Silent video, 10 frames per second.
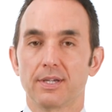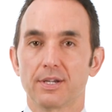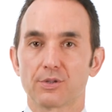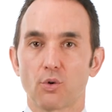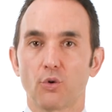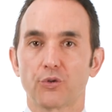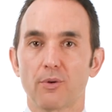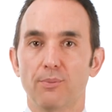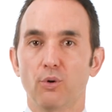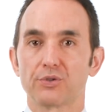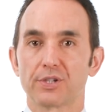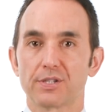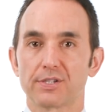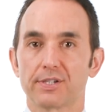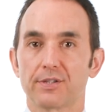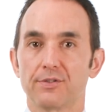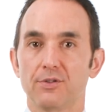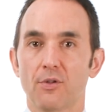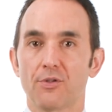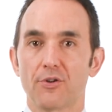it is also important to consider the
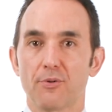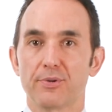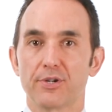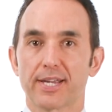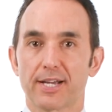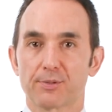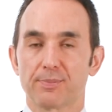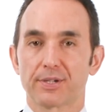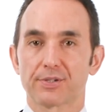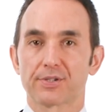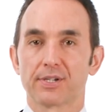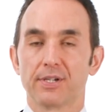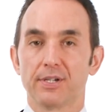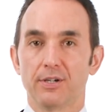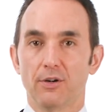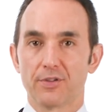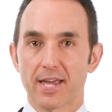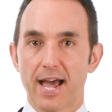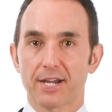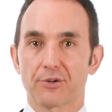non-therapeutic aspects of the
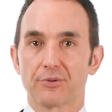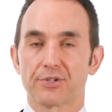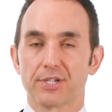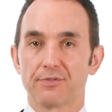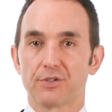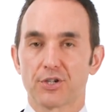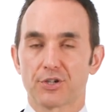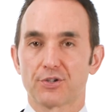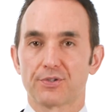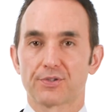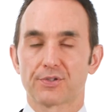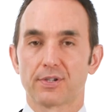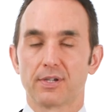accuracy of injections.